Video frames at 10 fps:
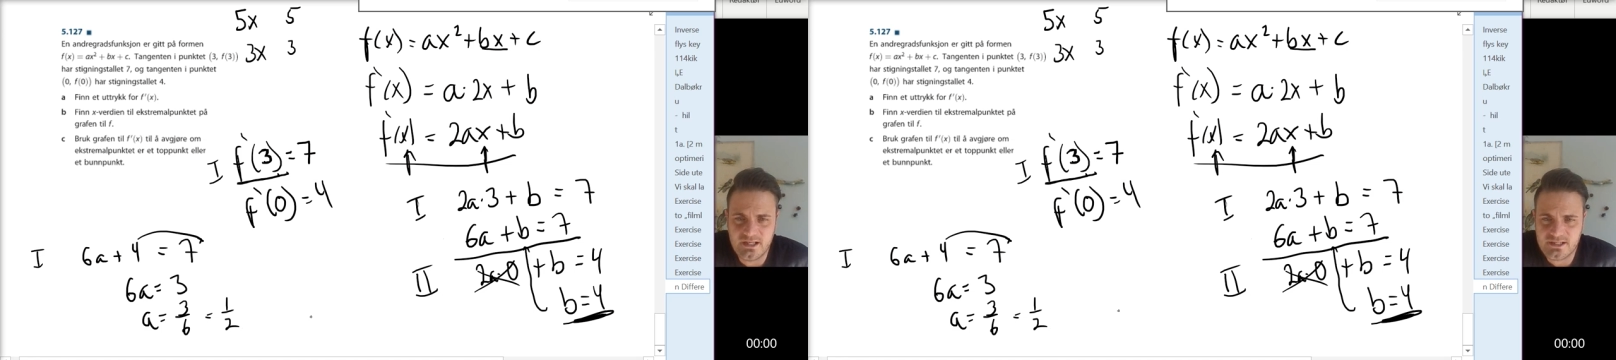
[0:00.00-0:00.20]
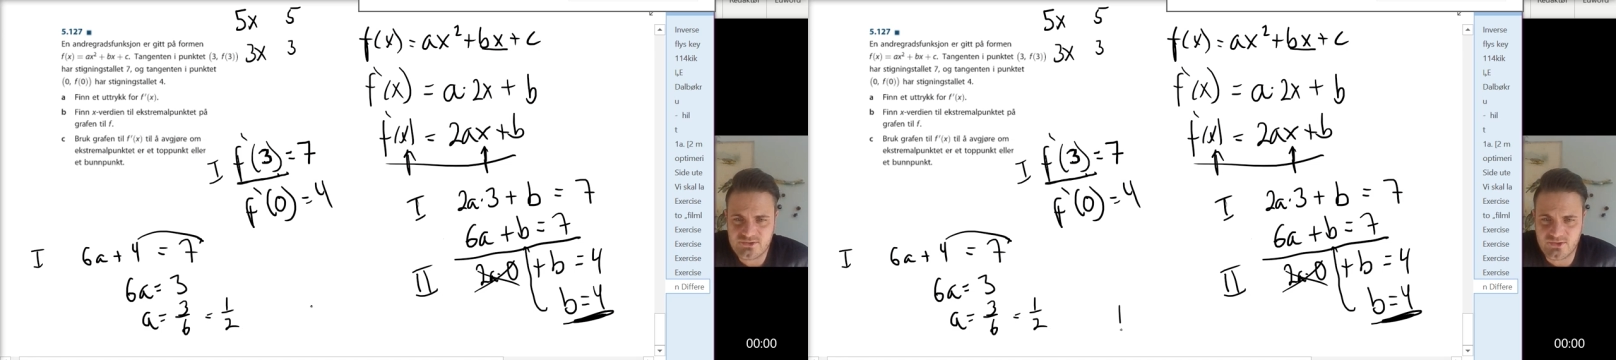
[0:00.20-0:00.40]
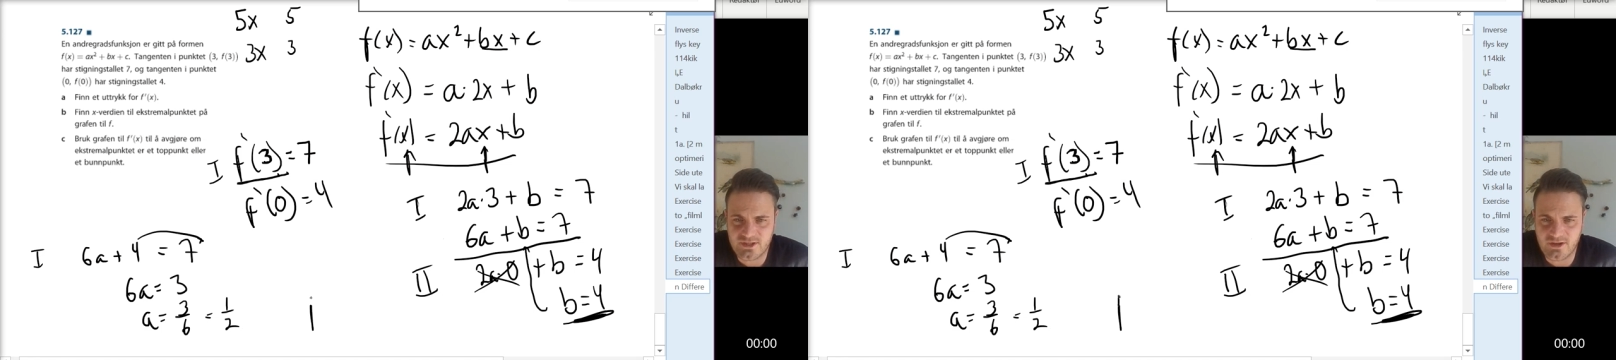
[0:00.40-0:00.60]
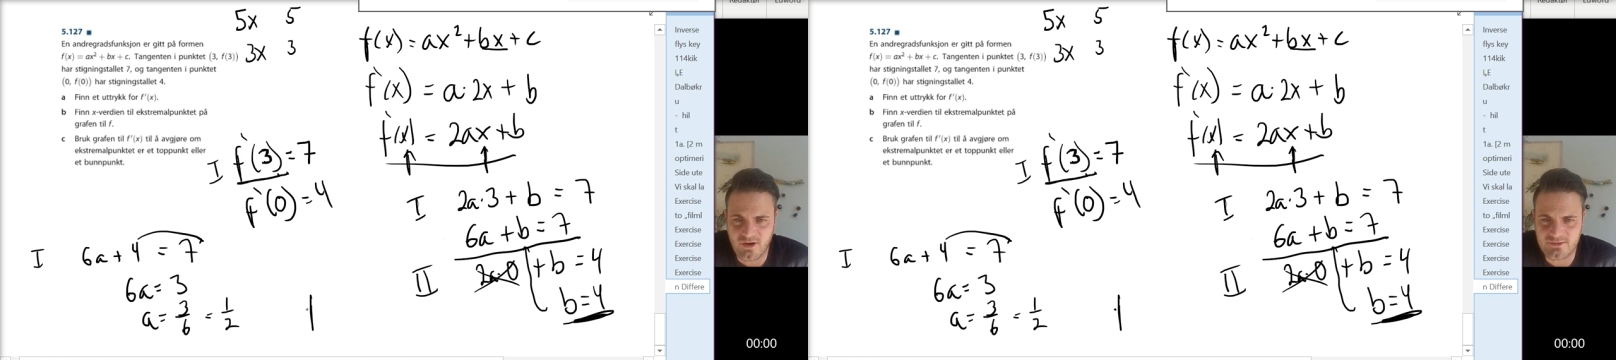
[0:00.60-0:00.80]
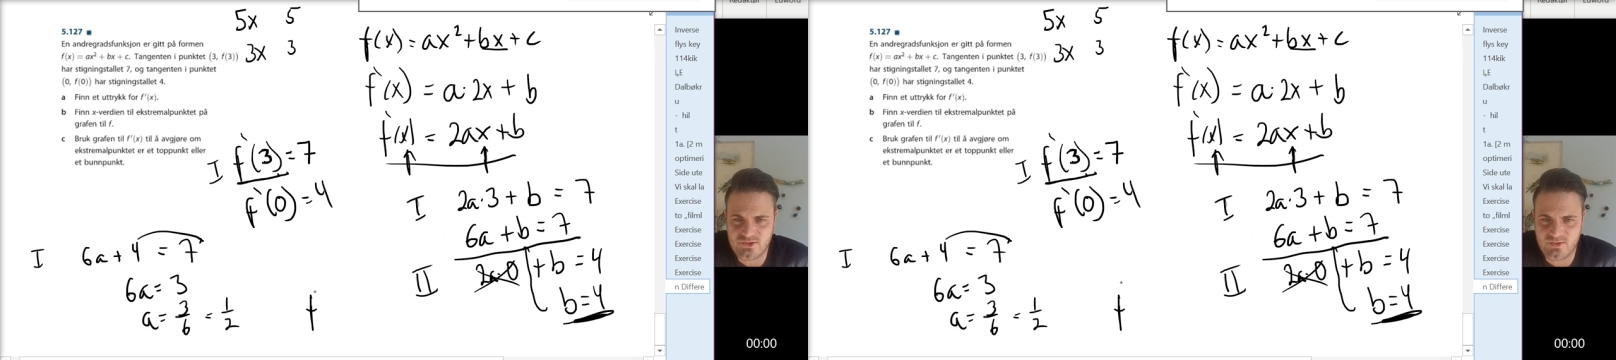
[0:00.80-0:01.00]
So the
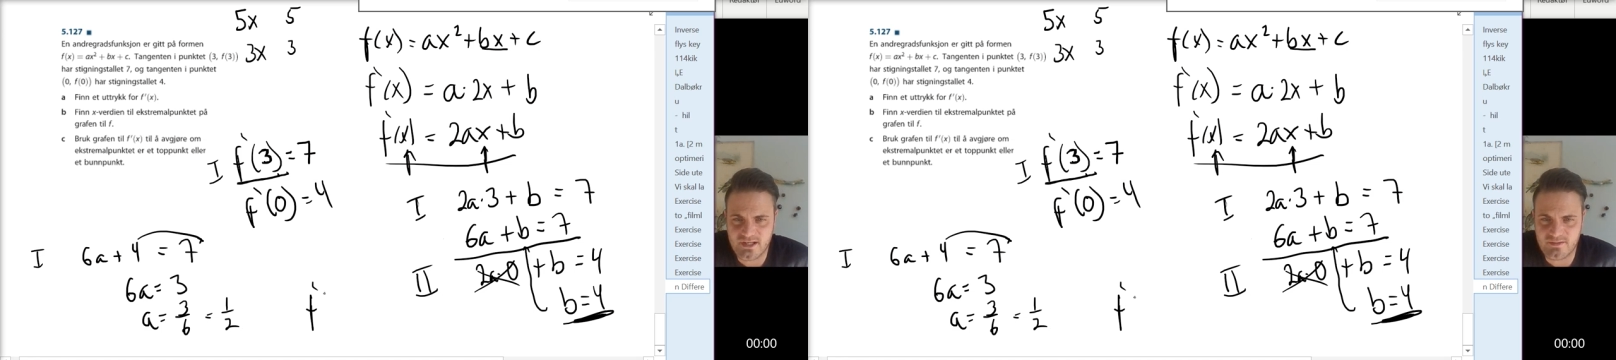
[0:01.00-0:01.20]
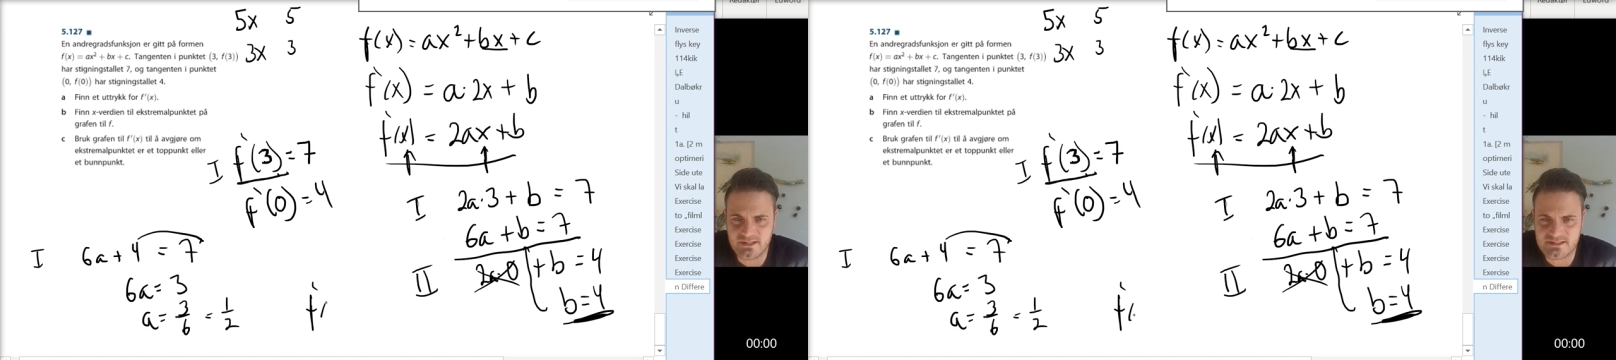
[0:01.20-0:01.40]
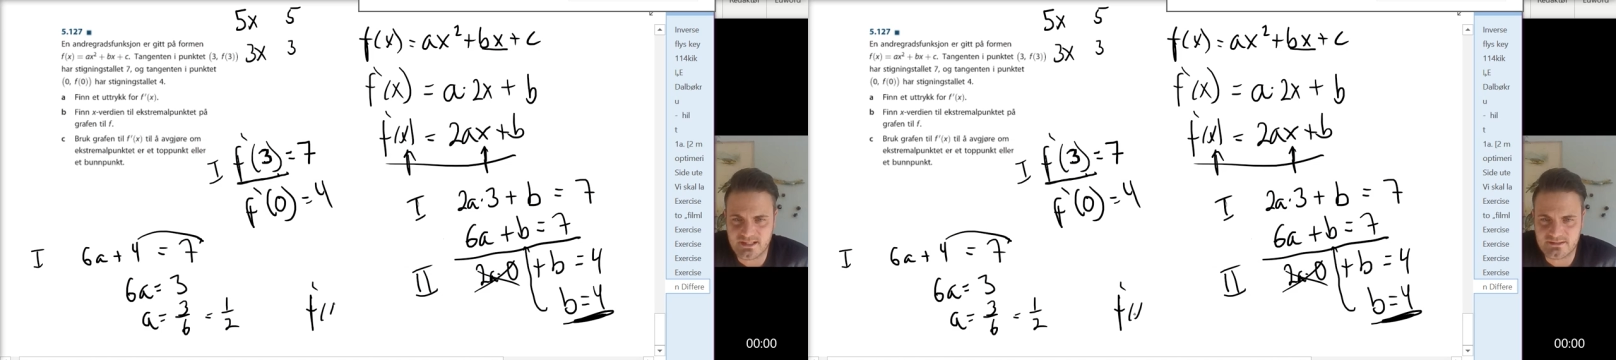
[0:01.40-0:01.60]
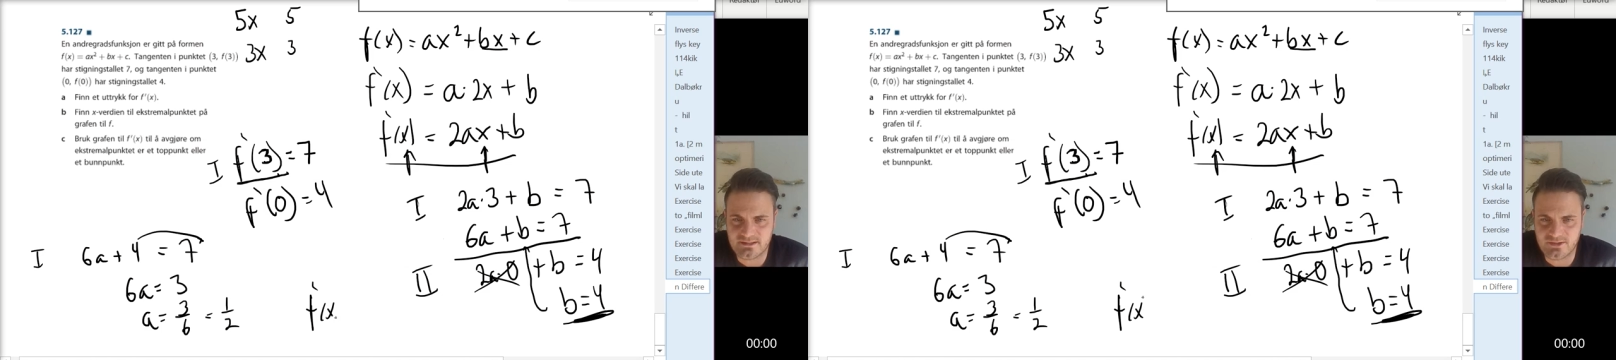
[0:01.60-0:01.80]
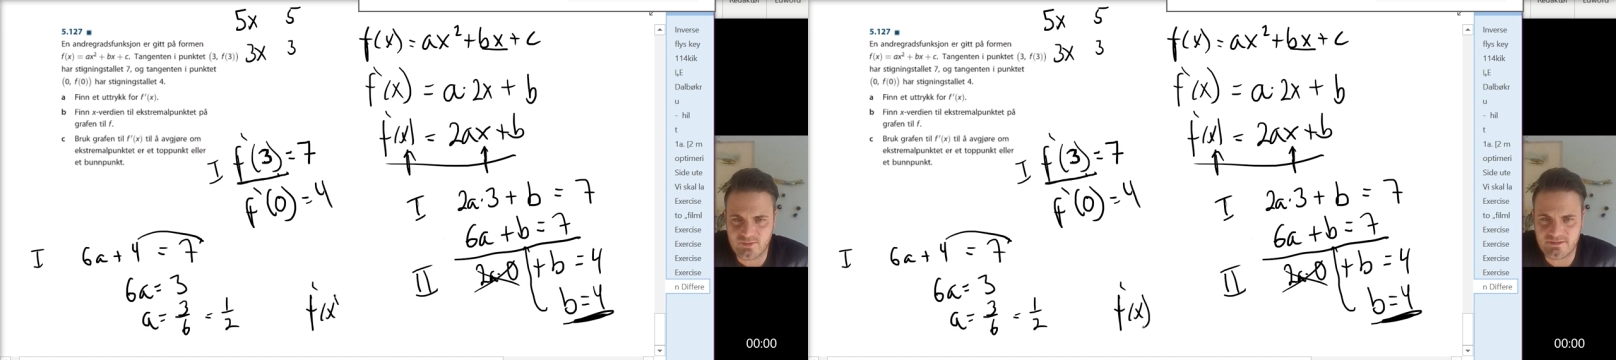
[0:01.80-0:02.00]
answer here is that the
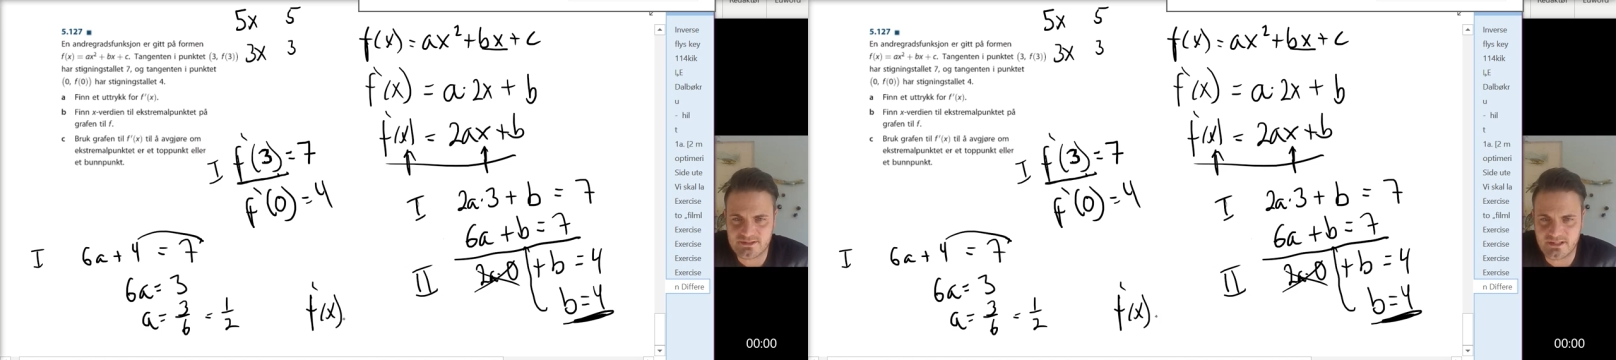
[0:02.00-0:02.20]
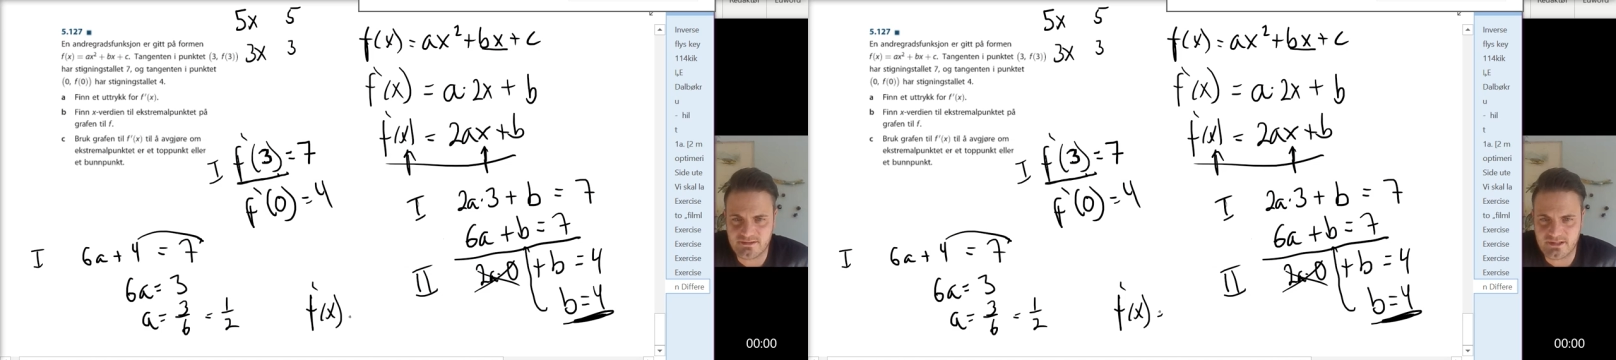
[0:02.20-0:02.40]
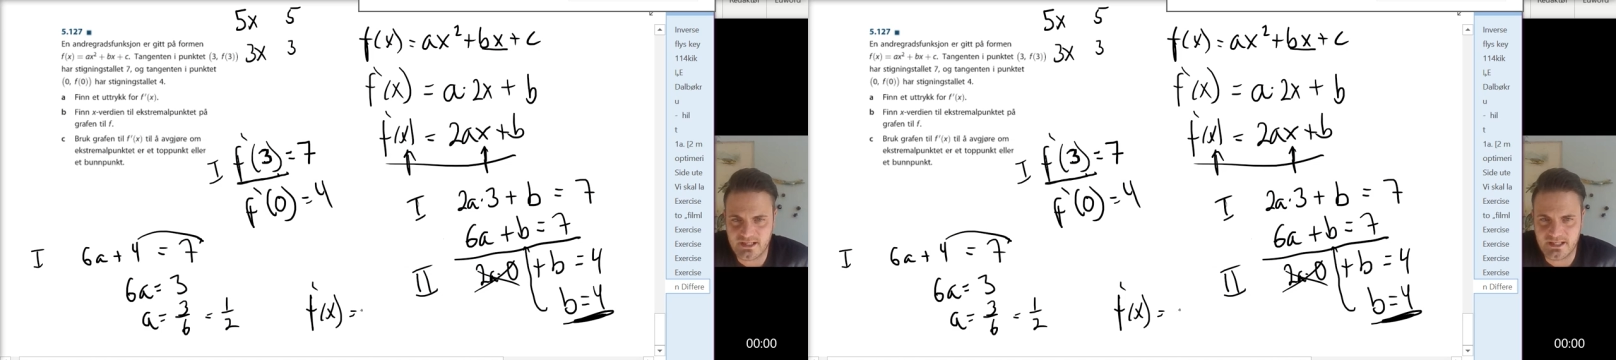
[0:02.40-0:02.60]
derivative